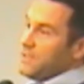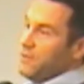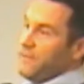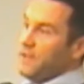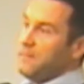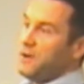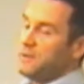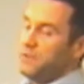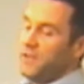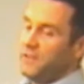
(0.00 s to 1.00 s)
to reveal the
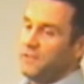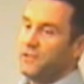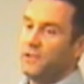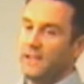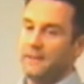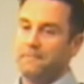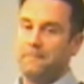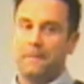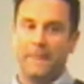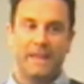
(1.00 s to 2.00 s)
most beautiful of colour.
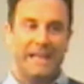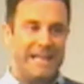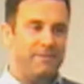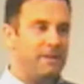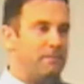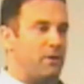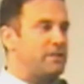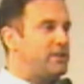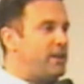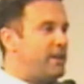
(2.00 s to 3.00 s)
Even the
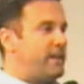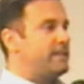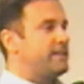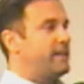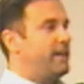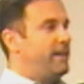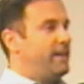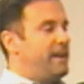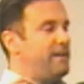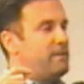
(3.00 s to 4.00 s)
most dirtiest
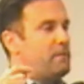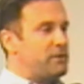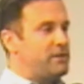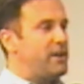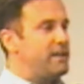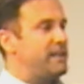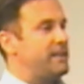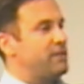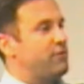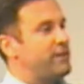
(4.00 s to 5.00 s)
even the most
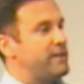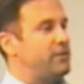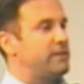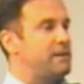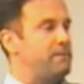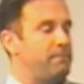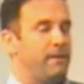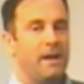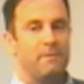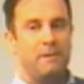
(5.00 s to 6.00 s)
dirtiest of crystals can
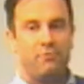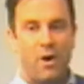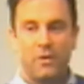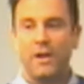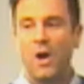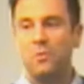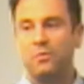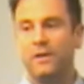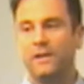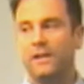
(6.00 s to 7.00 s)
be broken
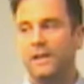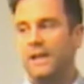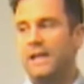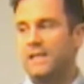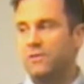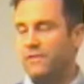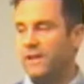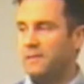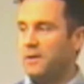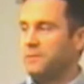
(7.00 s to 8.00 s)
open to
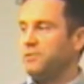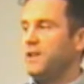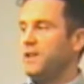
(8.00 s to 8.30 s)
reveal the most